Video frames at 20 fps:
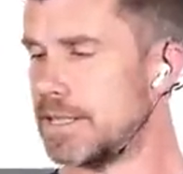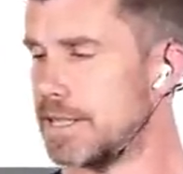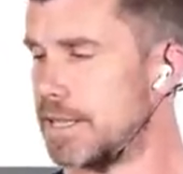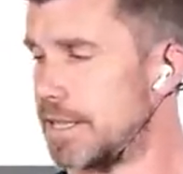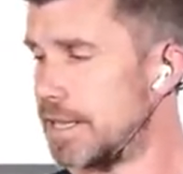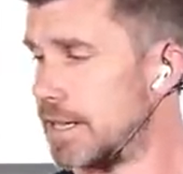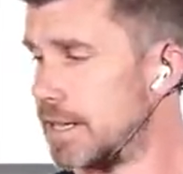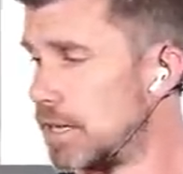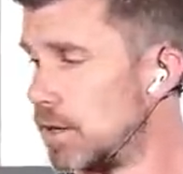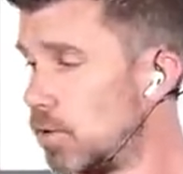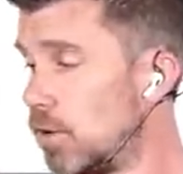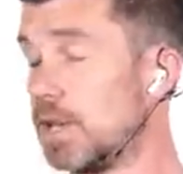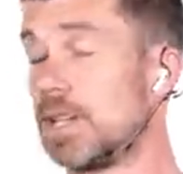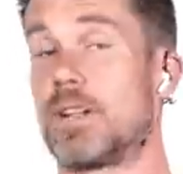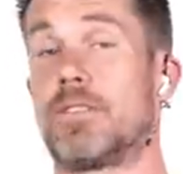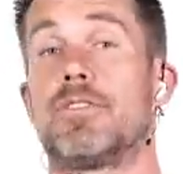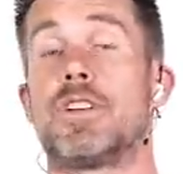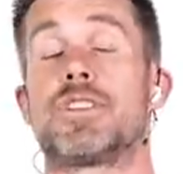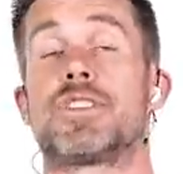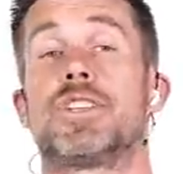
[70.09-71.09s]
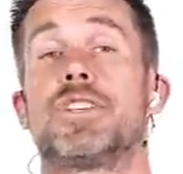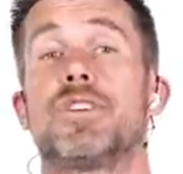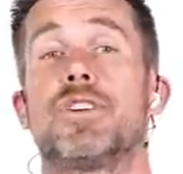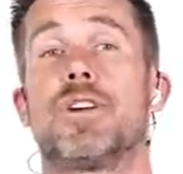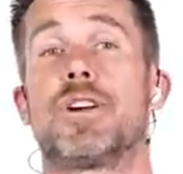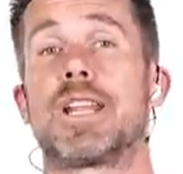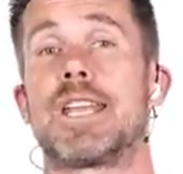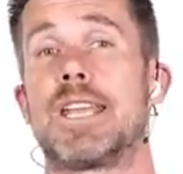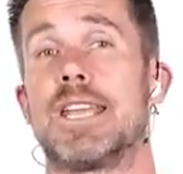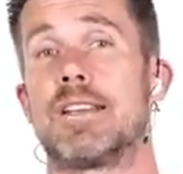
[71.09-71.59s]
The one I've actually
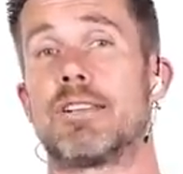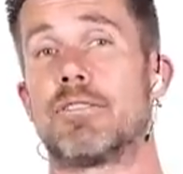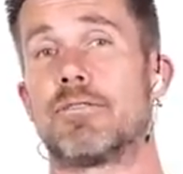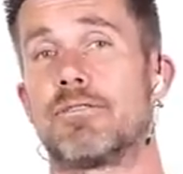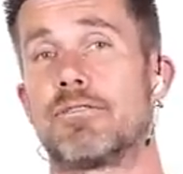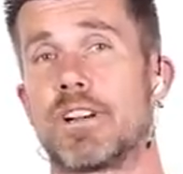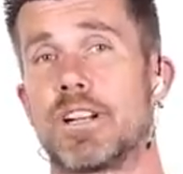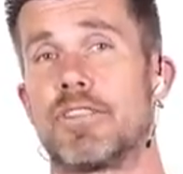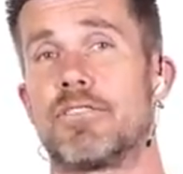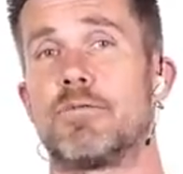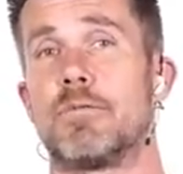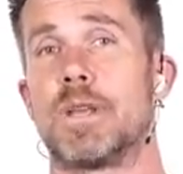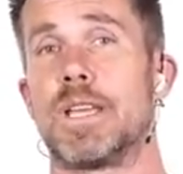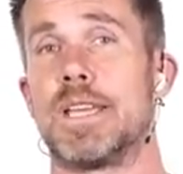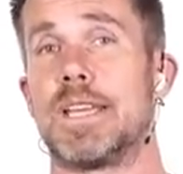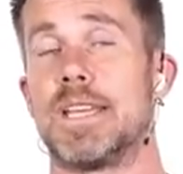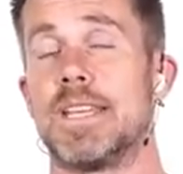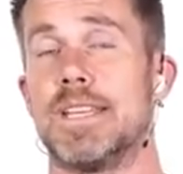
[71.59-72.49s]
got here in front of me